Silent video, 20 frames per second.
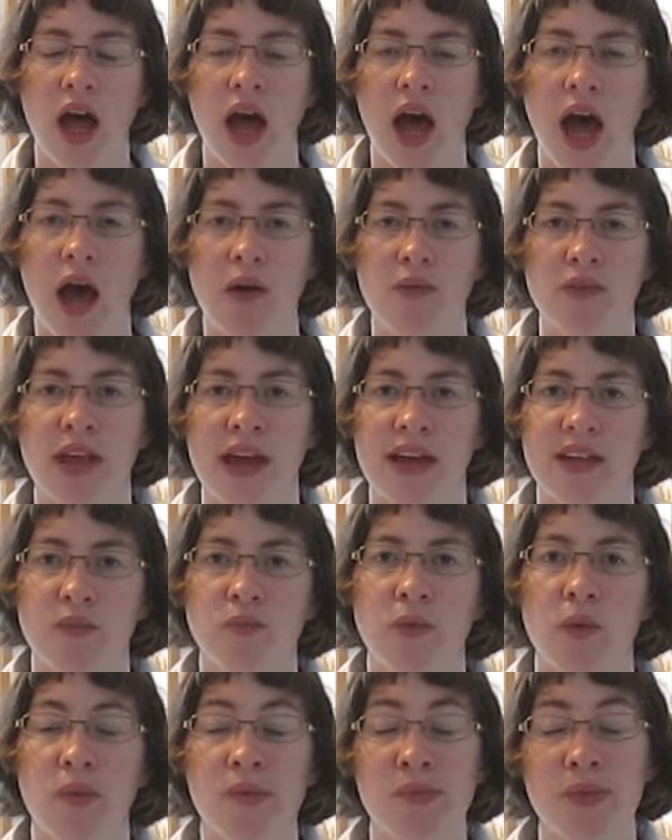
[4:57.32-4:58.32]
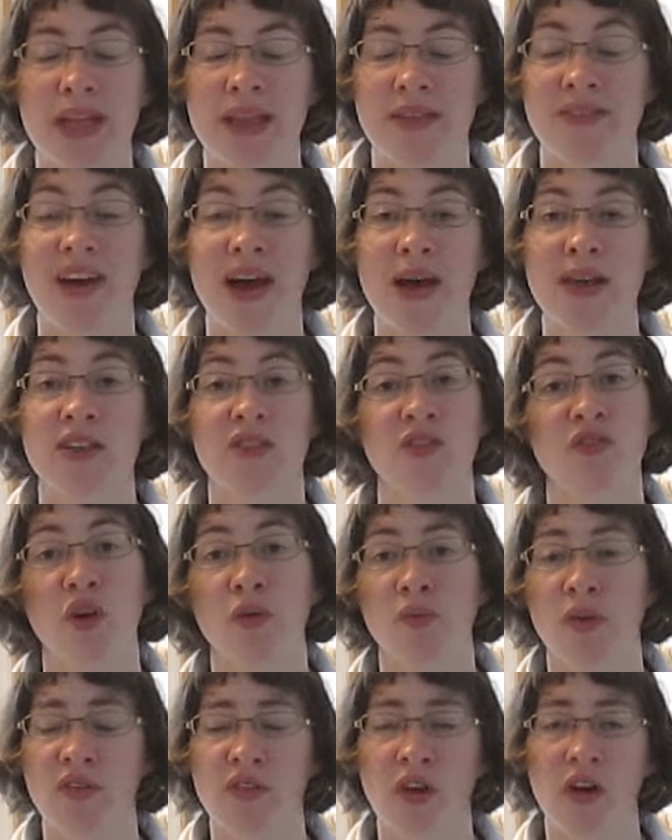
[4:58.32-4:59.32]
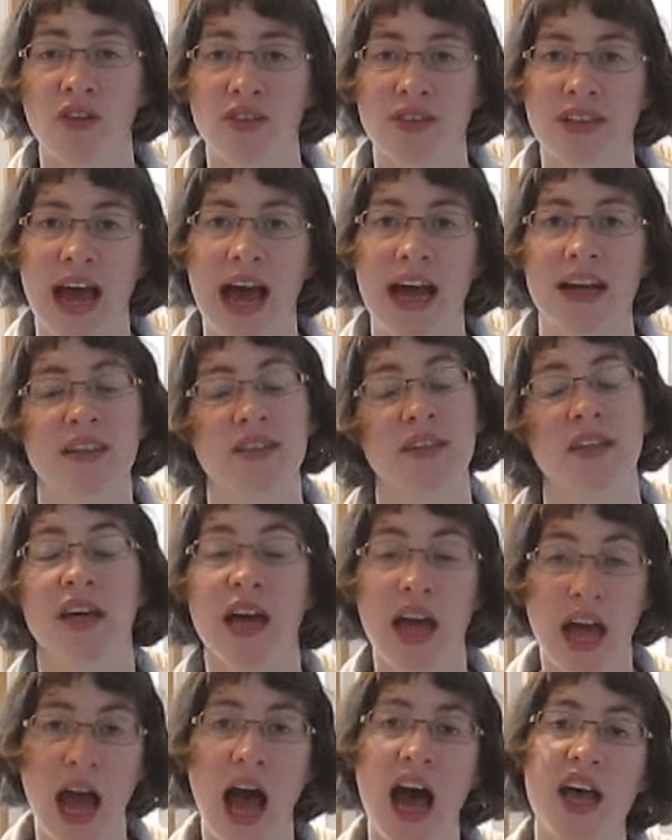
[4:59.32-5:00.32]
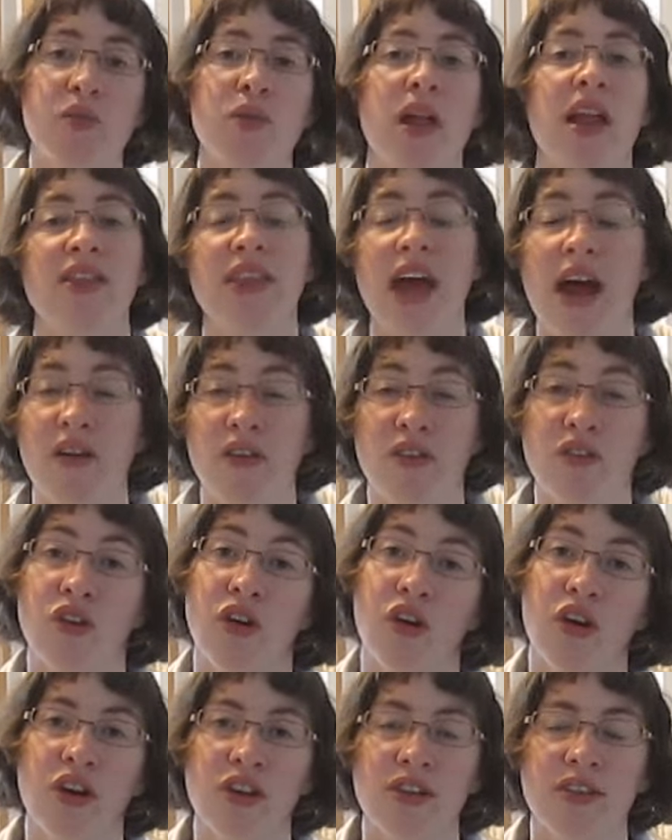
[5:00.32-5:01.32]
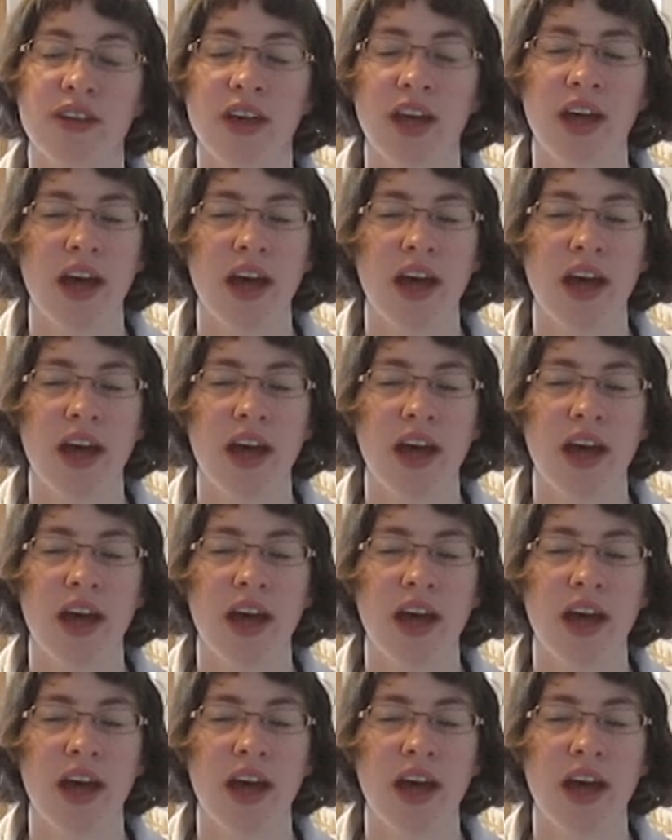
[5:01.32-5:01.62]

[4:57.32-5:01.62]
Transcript: So that is probably the best form of contact. as well in there, of course.